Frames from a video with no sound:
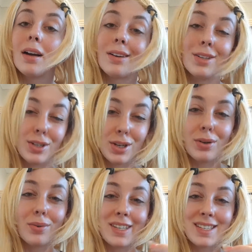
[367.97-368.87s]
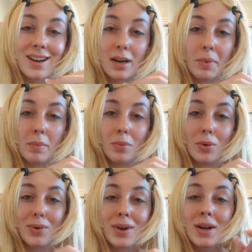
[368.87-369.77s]
Because you can always cut a bit
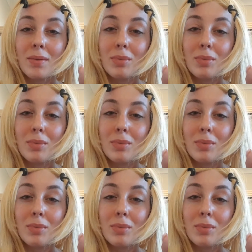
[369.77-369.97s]
more,